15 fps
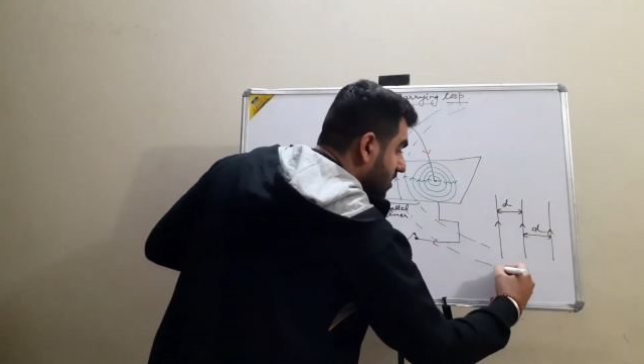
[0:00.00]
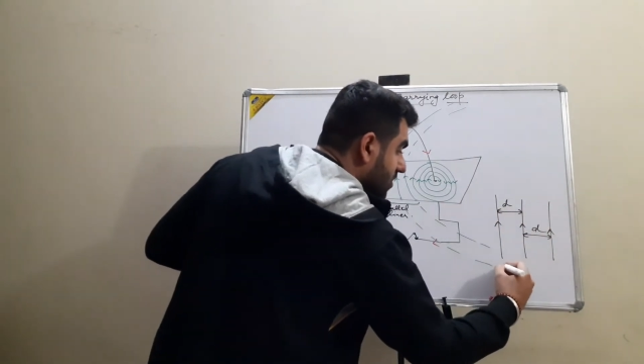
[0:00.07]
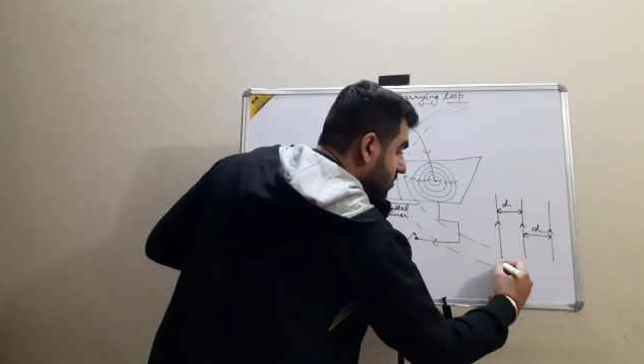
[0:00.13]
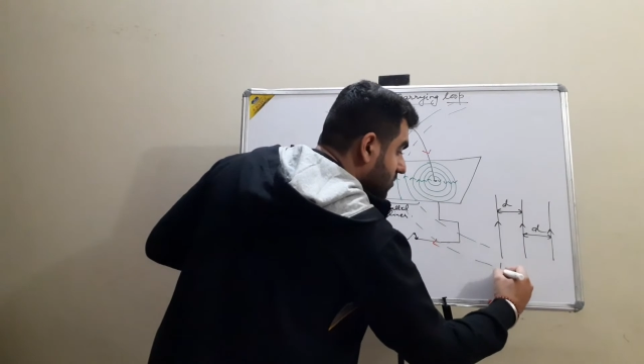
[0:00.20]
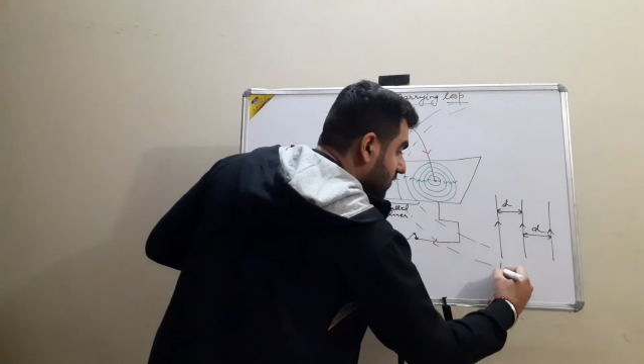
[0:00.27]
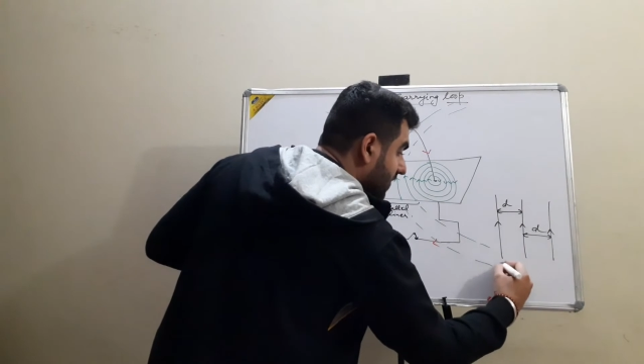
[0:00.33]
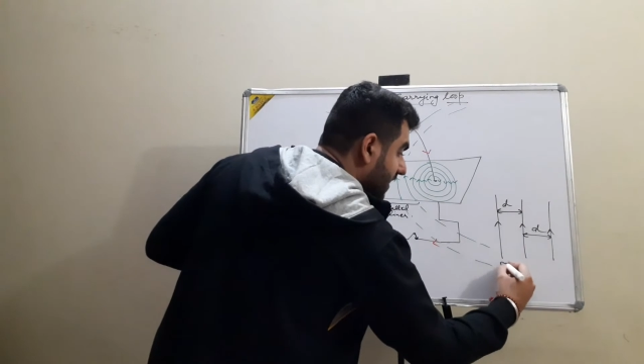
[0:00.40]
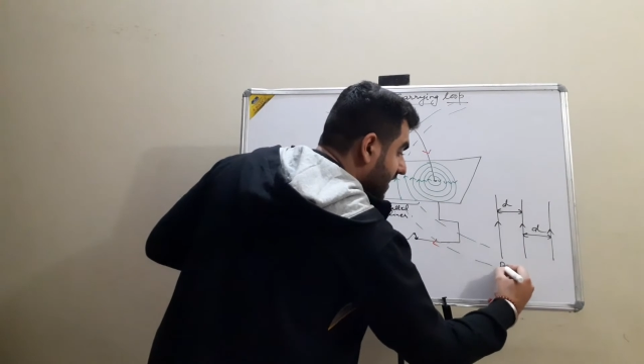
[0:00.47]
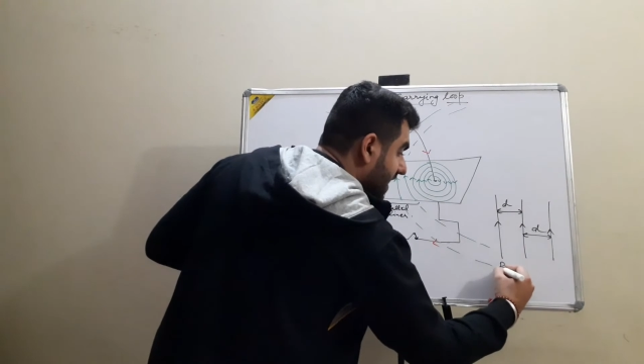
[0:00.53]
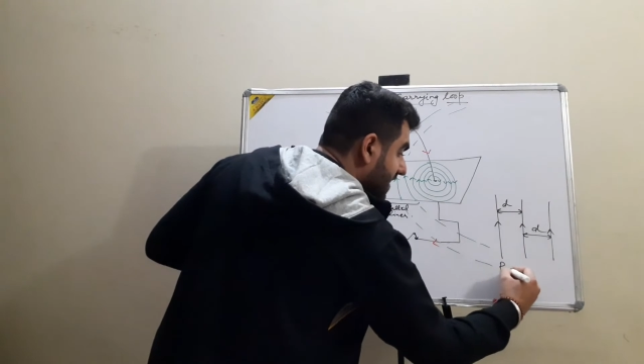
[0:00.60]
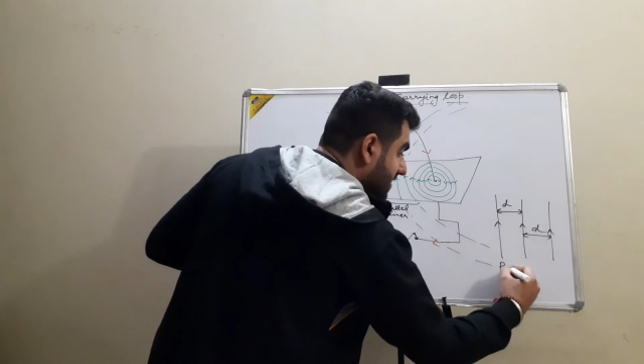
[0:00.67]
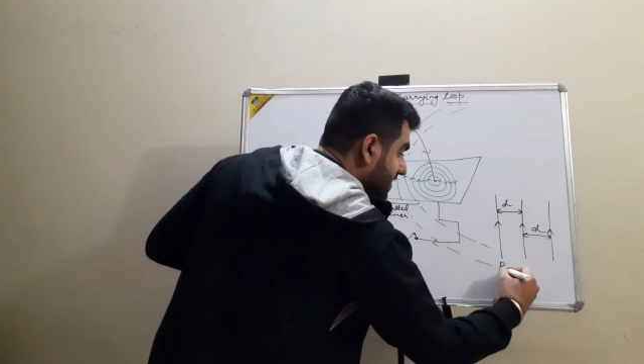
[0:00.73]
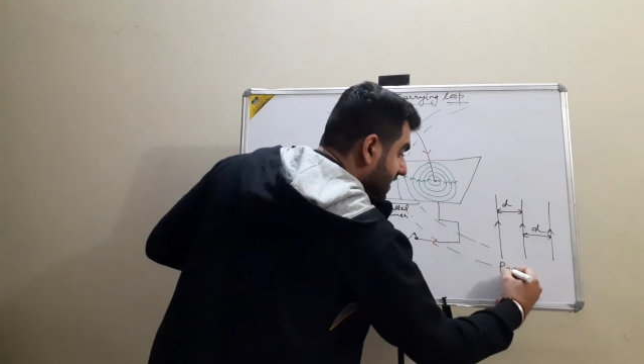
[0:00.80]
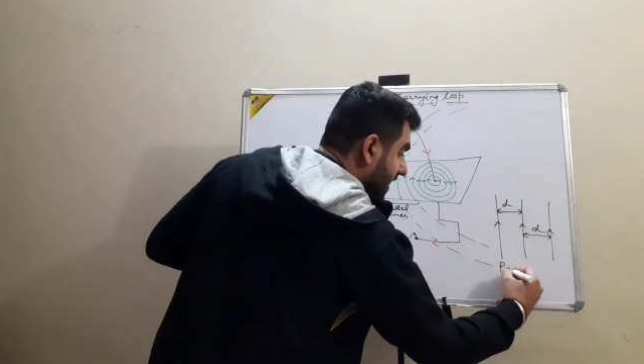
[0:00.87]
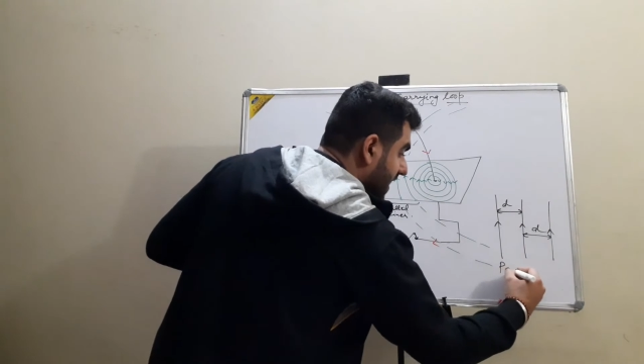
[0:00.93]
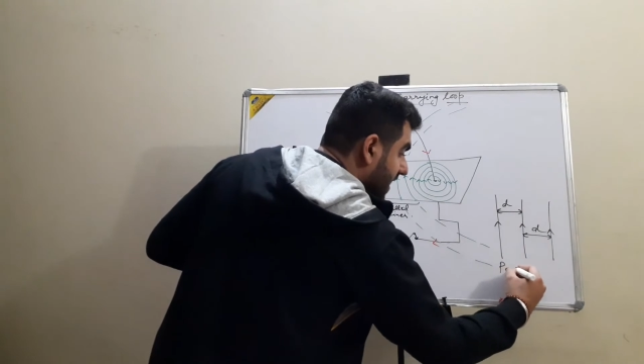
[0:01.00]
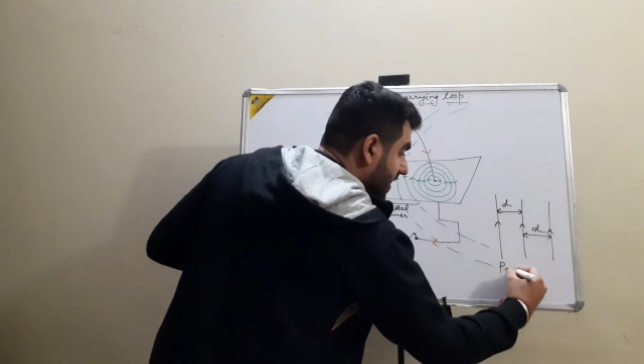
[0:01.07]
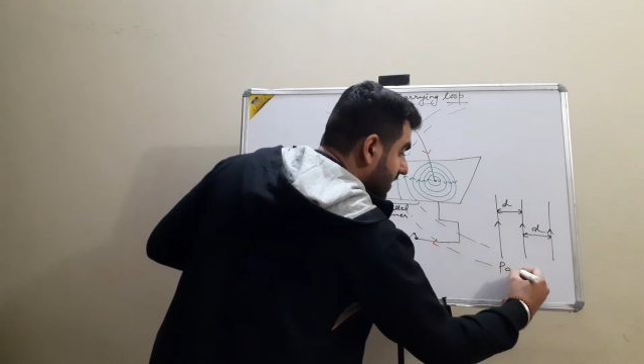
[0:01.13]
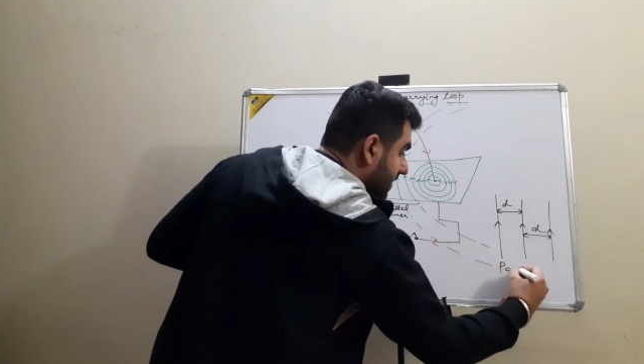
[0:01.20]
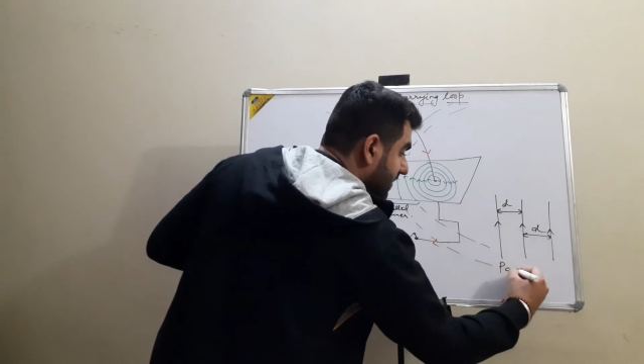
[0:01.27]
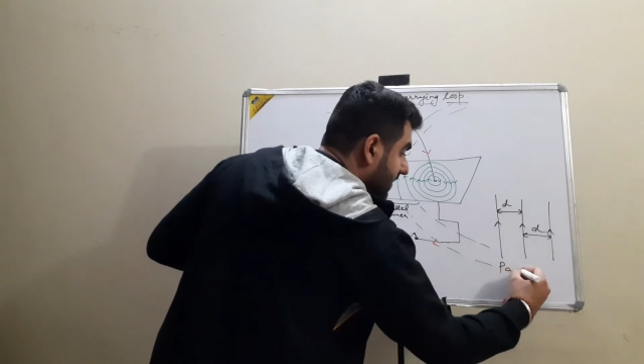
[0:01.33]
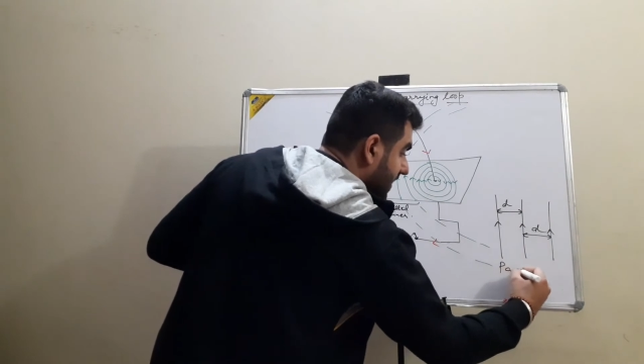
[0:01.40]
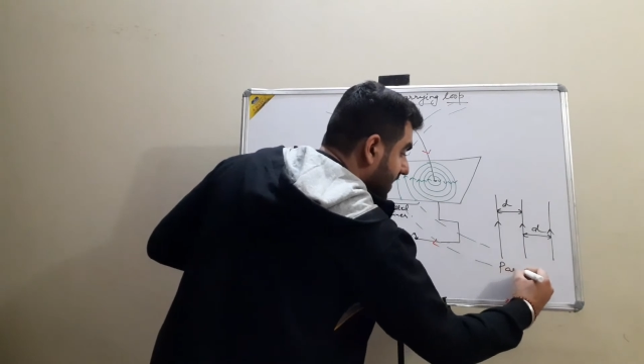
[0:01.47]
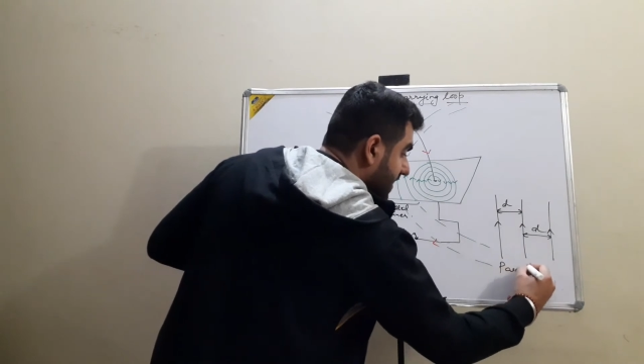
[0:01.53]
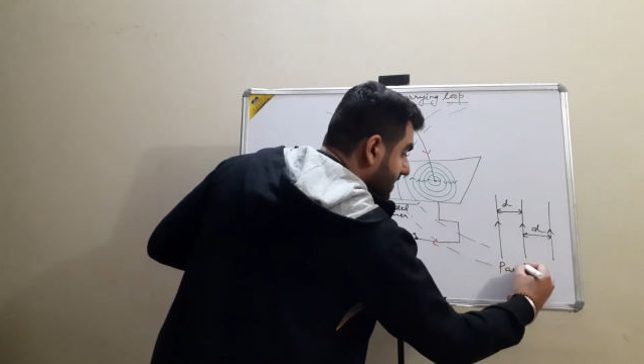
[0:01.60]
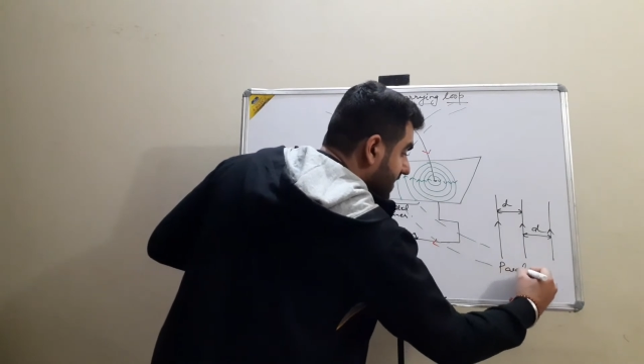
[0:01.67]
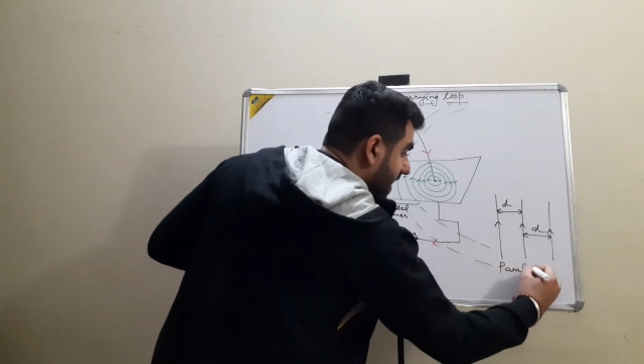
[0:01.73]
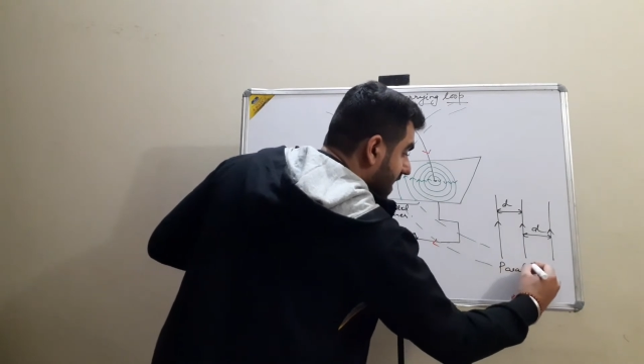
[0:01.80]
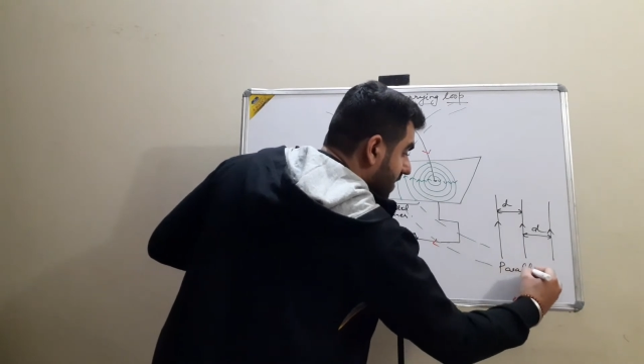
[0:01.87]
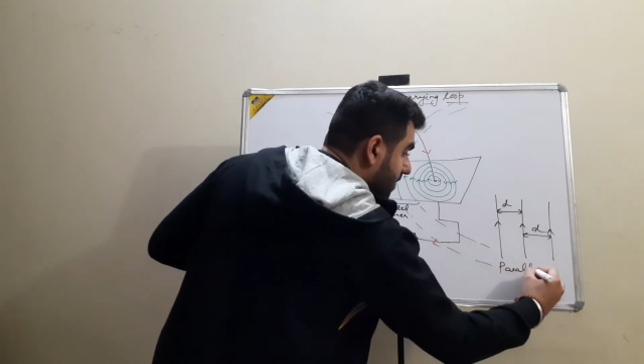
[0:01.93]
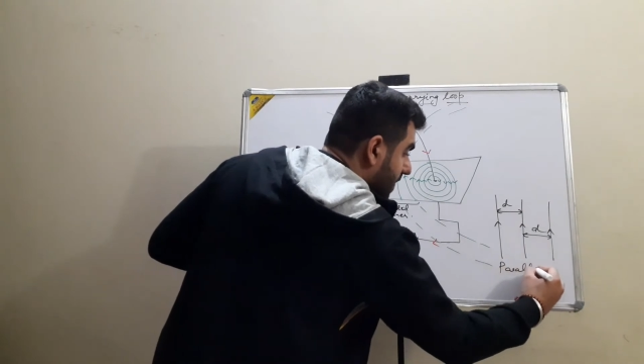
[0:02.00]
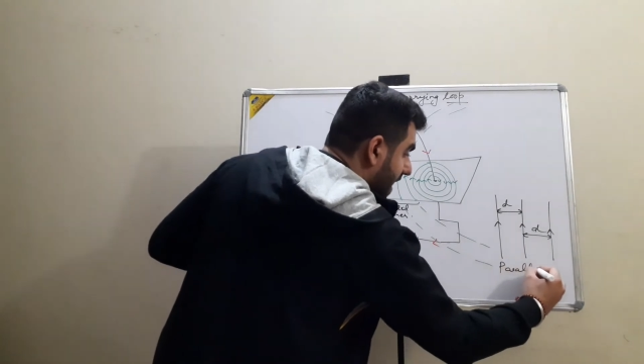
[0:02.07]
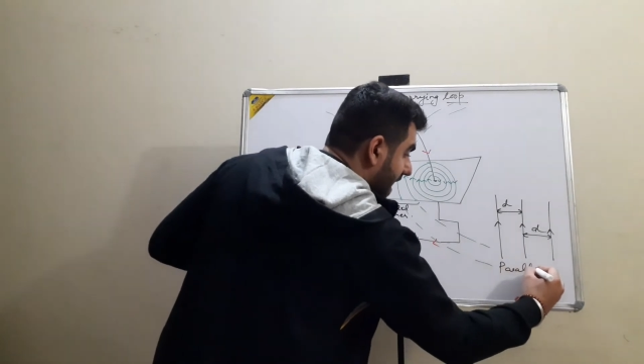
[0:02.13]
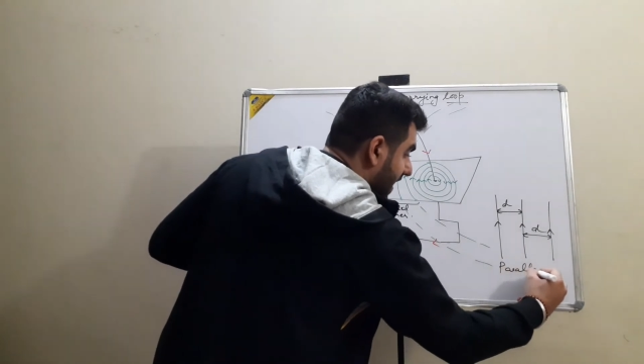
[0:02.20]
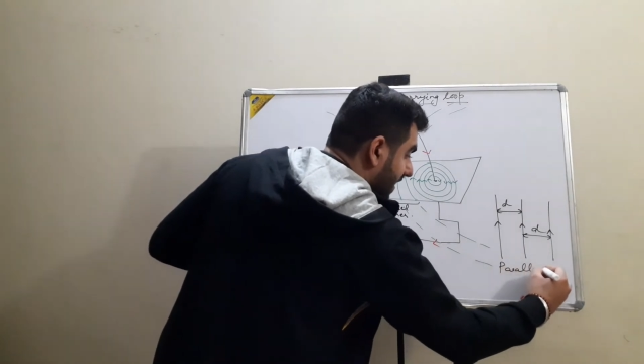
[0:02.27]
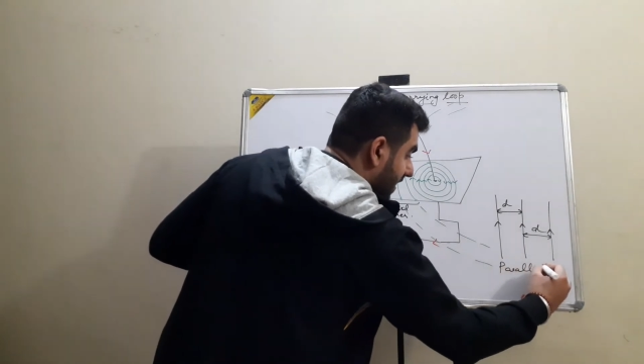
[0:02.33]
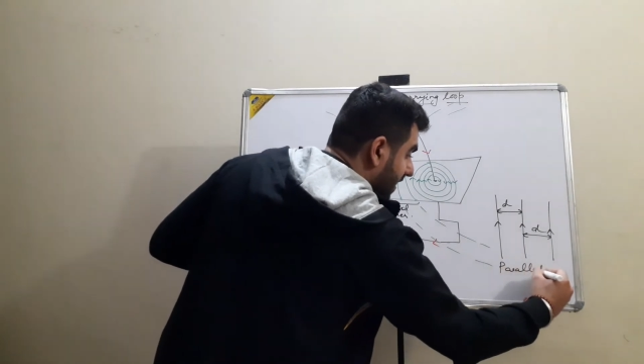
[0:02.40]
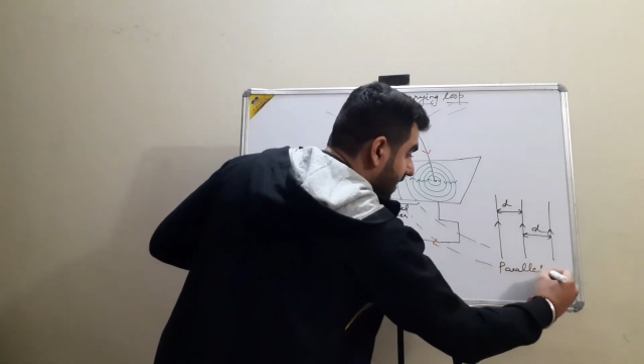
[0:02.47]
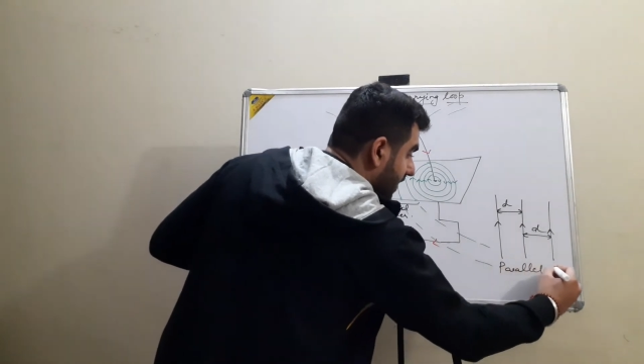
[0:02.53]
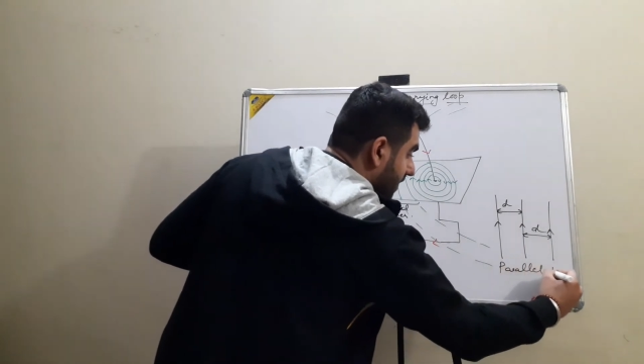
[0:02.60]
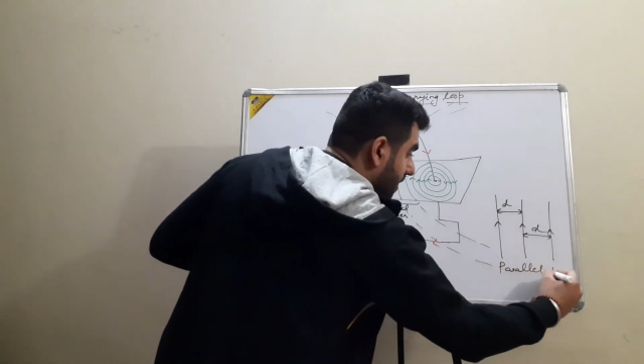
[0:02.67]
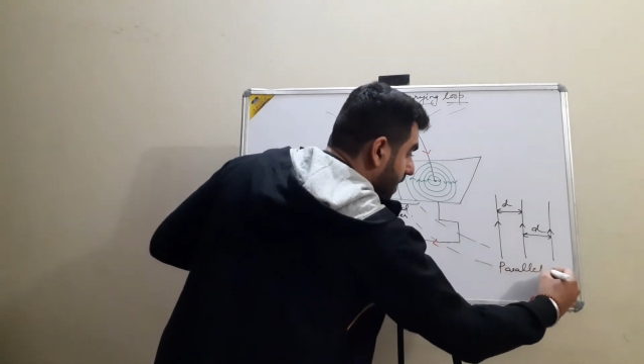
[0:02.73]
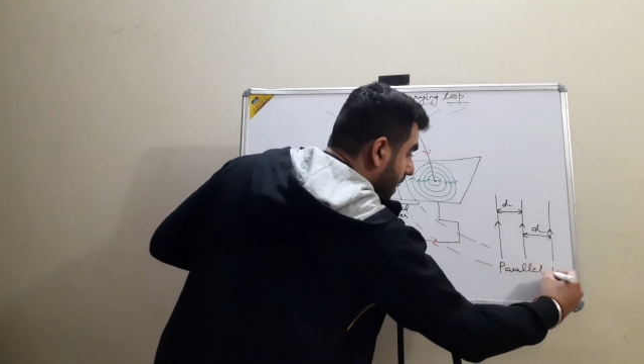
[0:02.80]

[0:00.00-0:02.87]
So we can say these are parallel